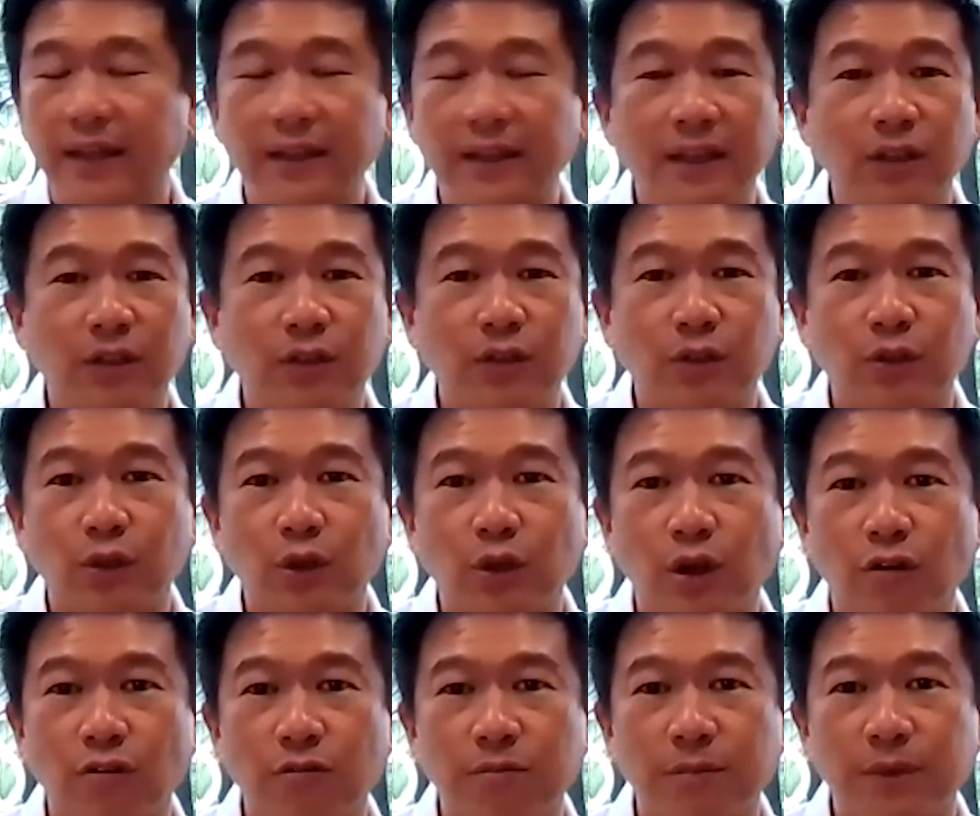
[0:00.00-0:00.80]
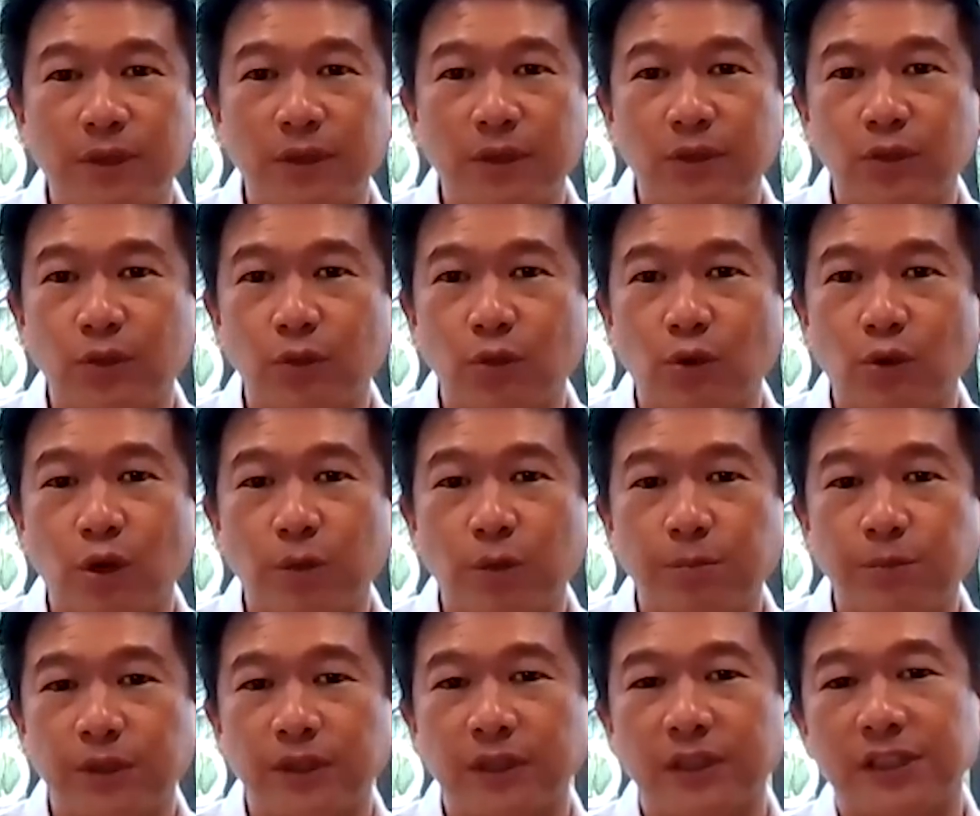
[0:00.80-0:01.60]
lending to the government or to
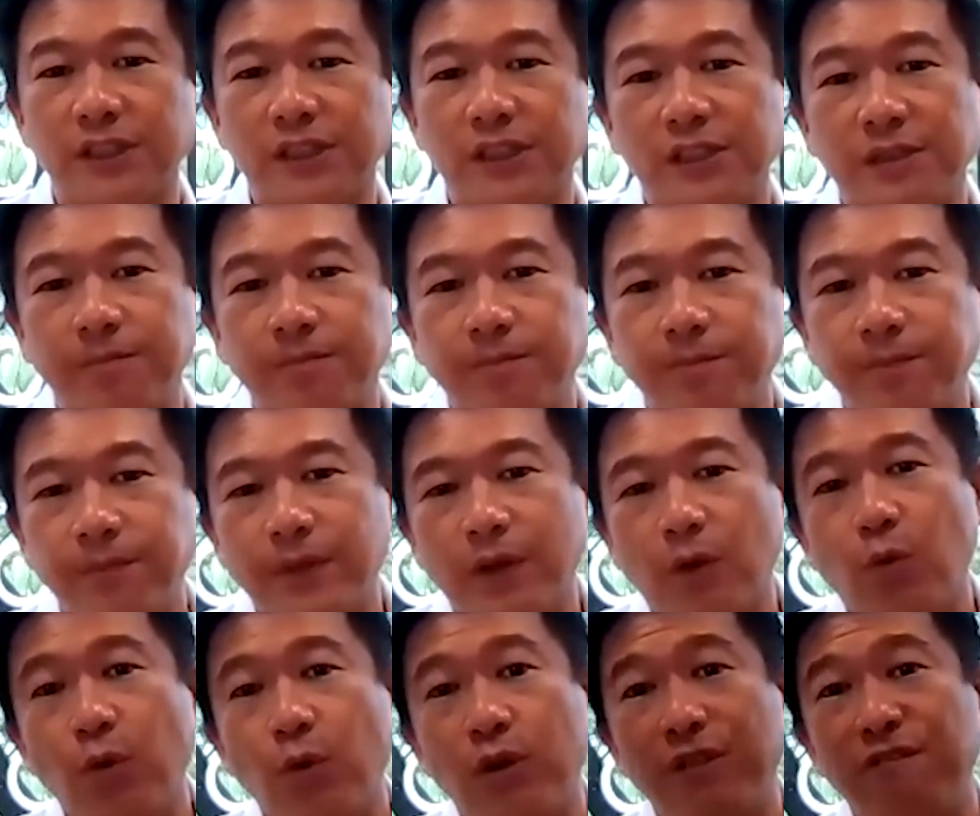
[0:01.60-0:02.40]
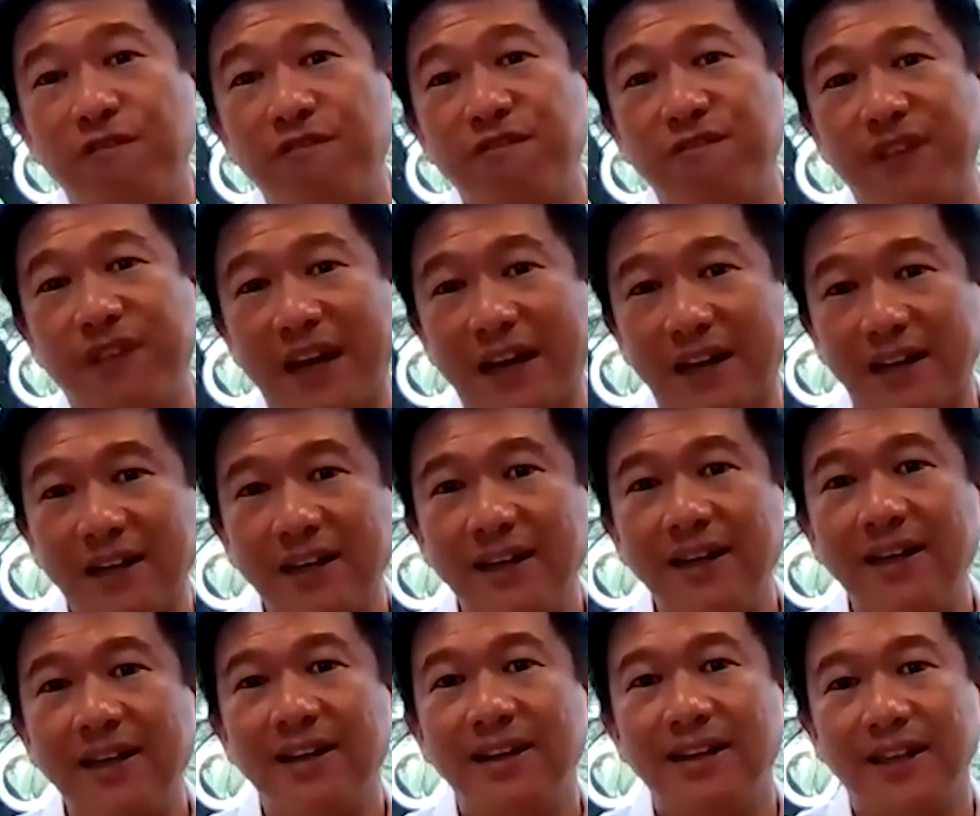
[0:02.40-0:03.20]
corporates with
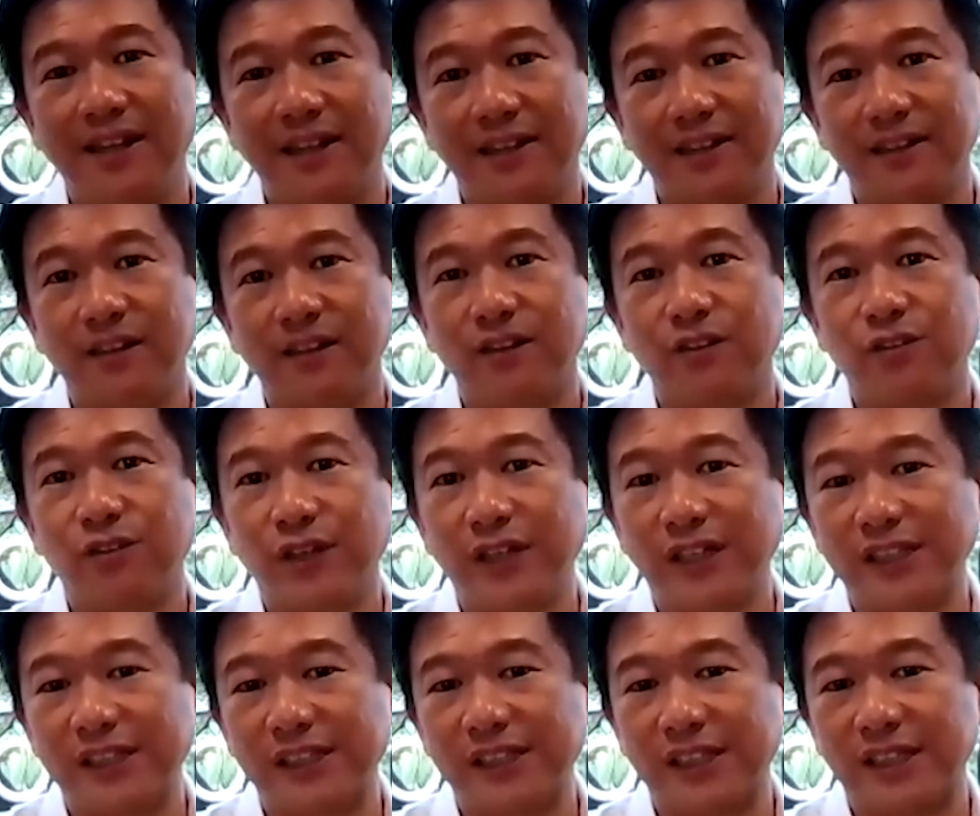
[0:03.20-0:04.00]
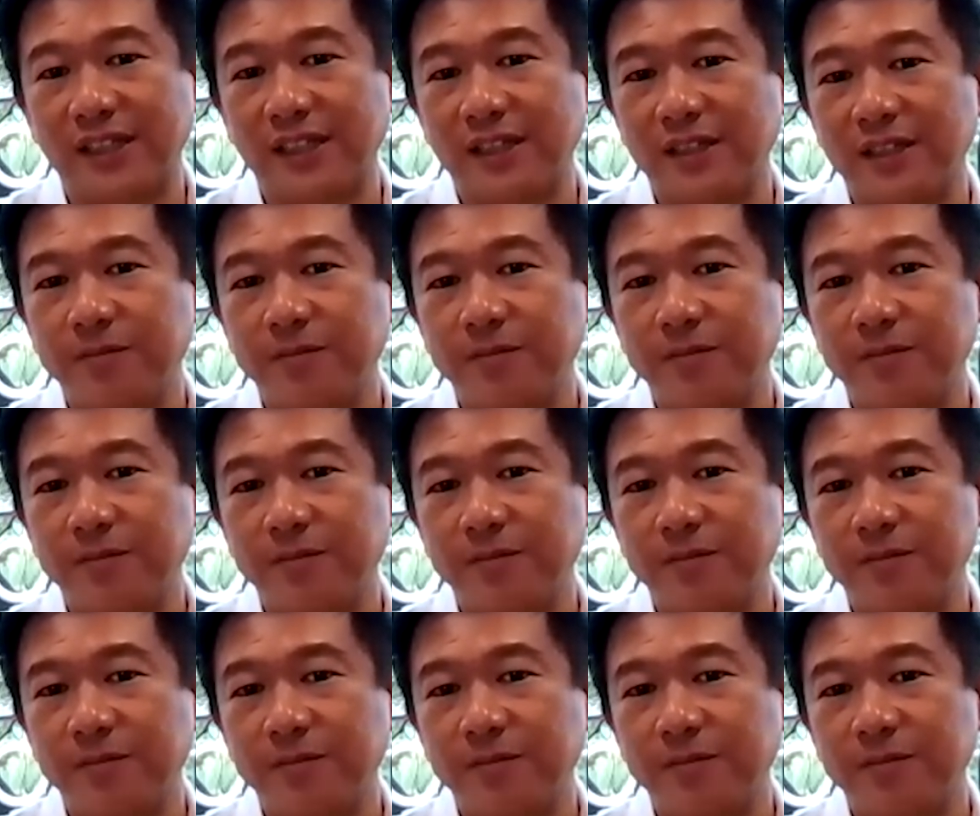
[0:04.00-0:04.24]
very little risk.